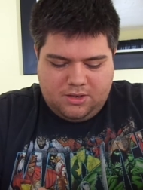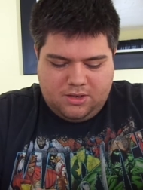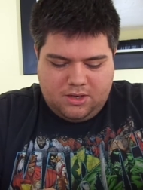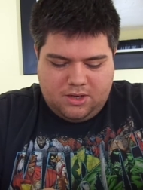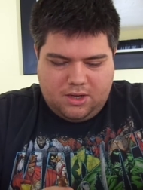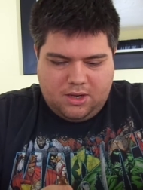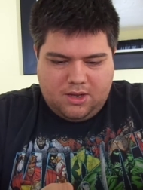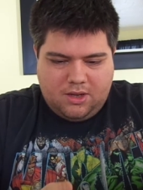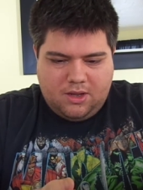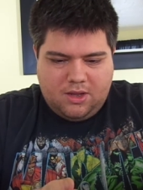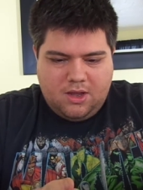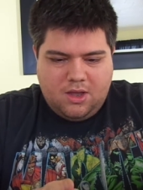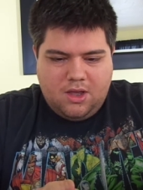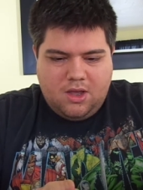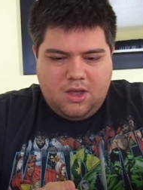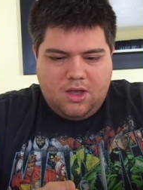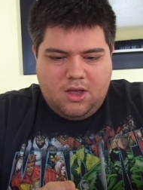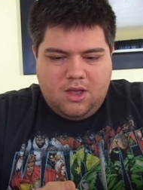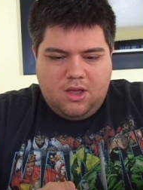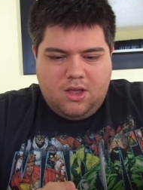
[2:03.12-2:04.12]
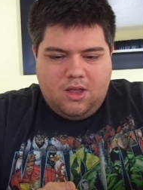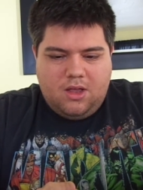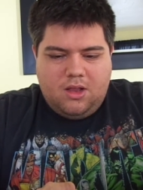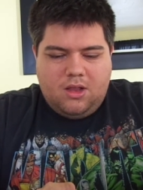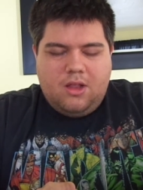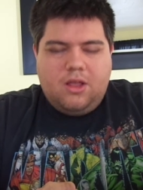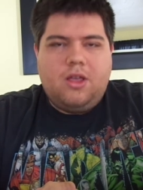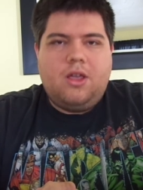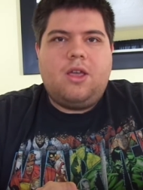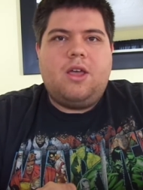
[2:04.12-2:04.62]
to
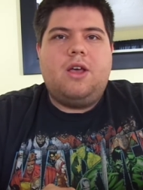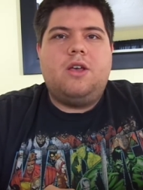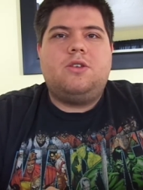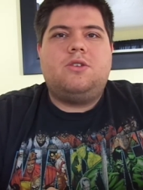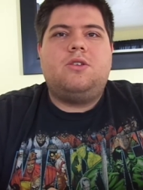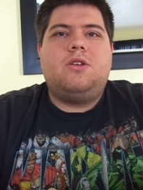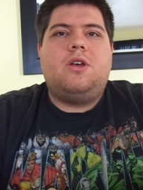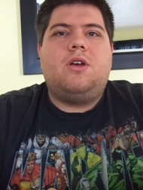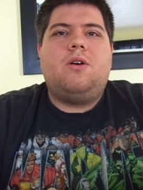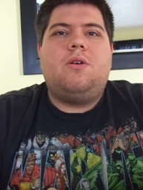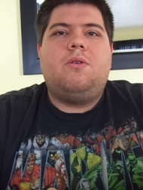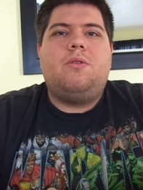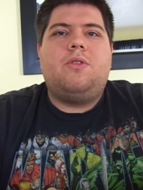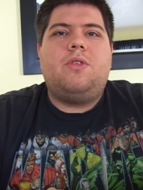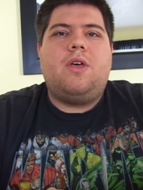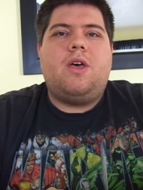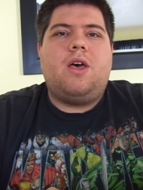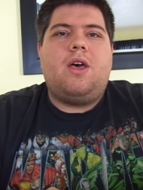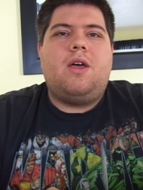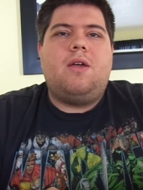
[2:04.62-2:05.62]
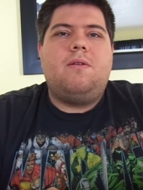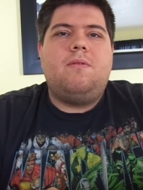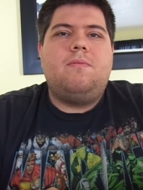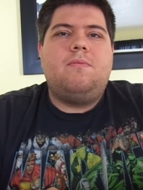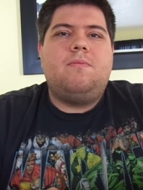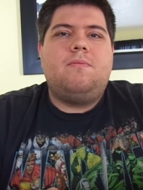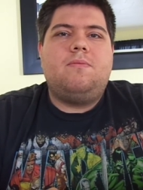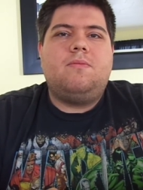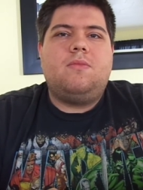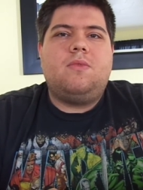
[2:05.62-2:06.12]
let you guys know that
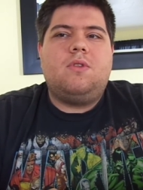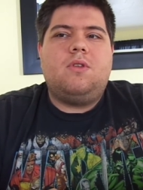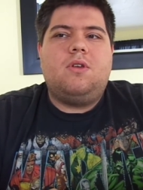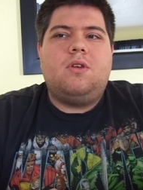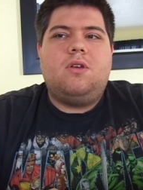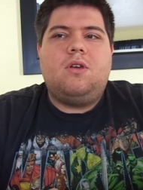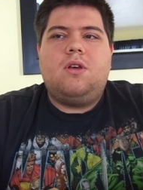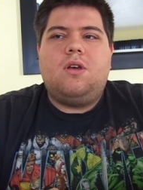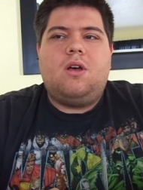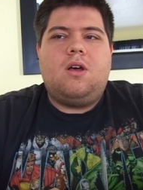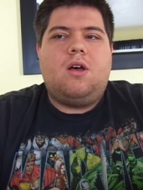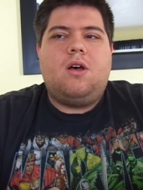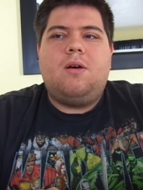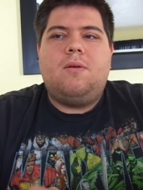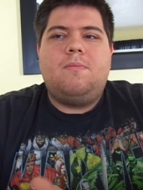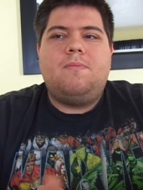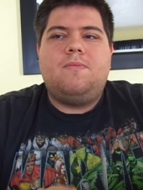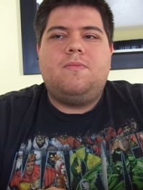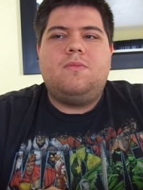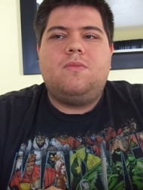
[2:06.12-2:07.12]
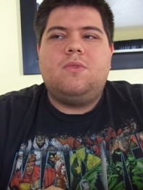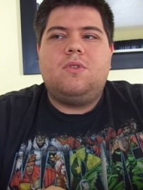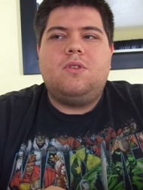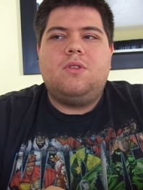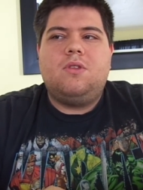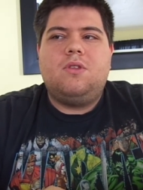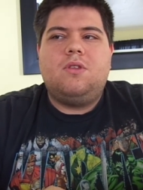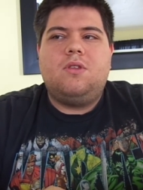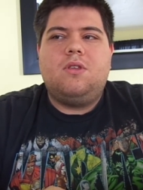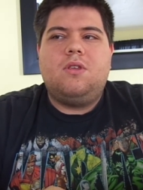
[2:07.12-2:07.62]
um,
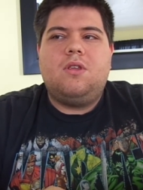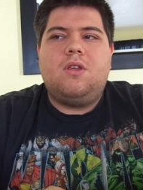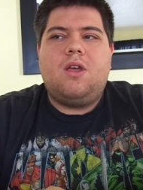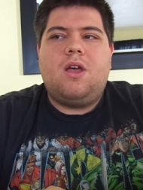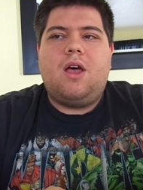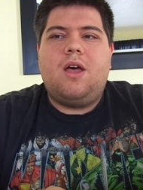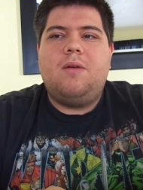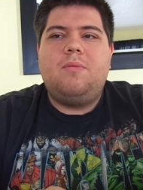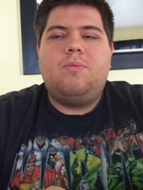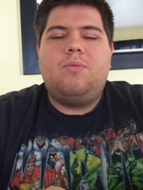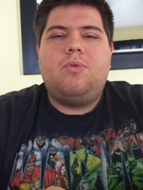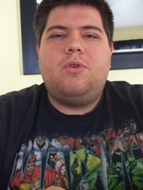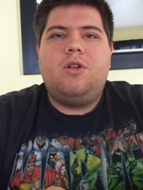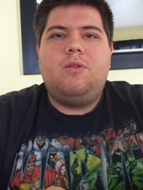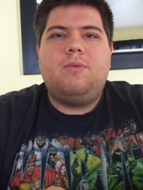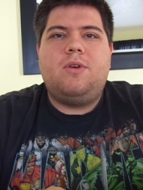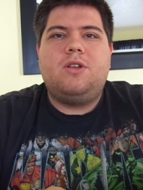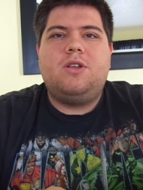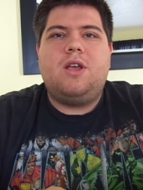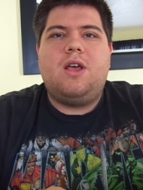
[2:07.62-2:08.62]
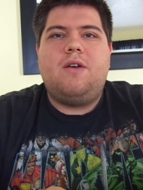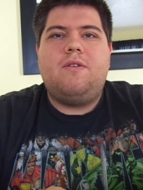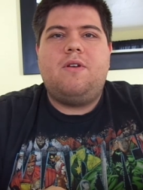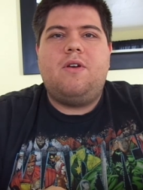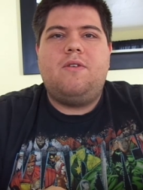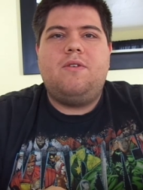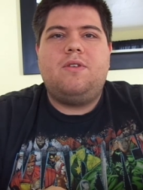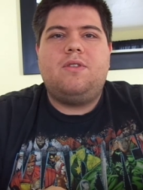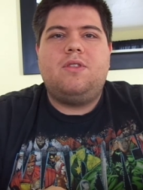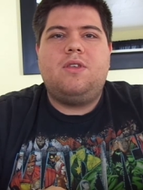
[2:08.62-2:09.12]
I pretty much have
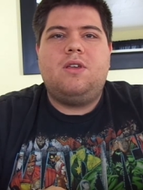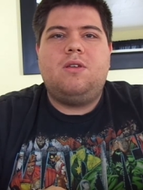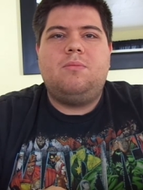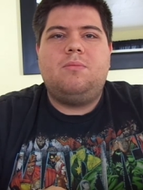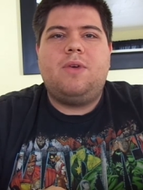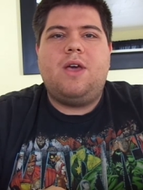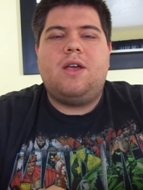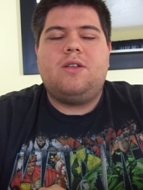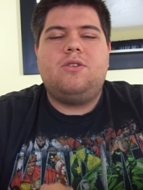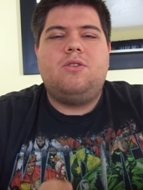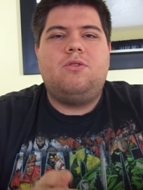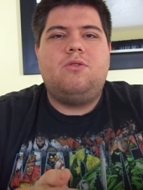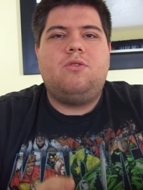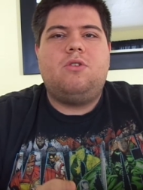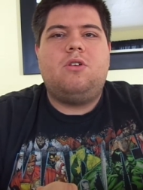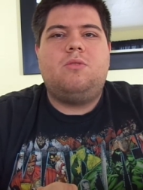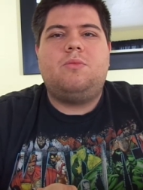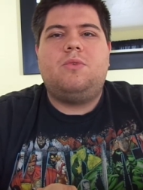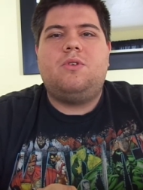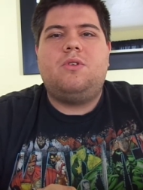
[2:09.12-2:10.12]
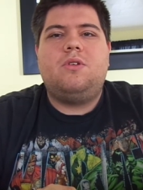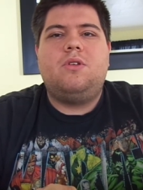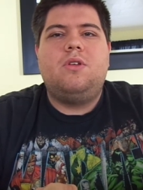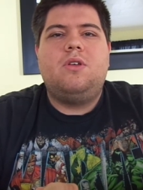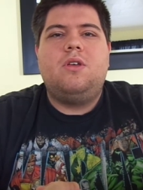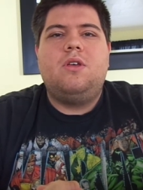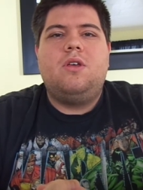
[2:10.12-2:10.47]
everything back to normal